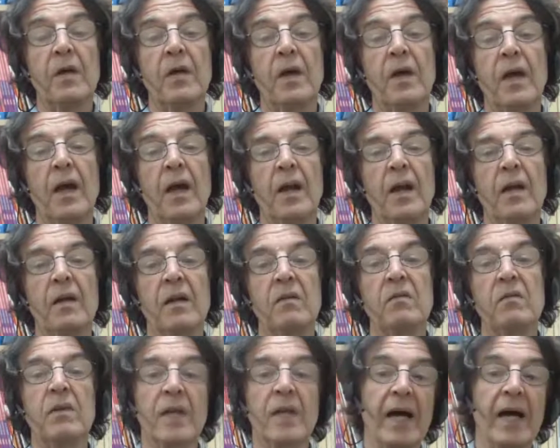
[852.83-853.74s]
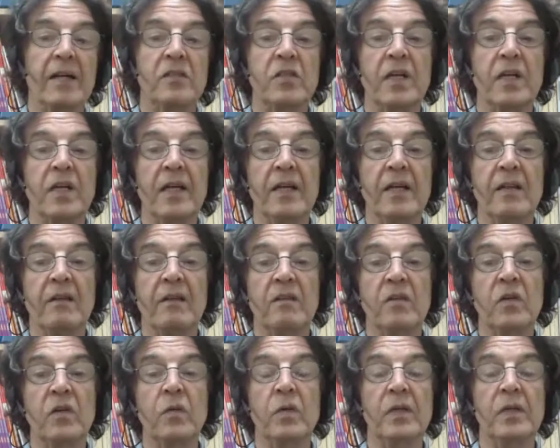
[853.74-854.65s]
And largely
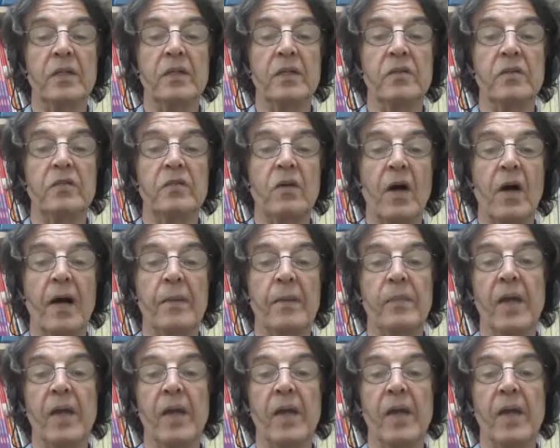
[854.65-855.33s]
you would describe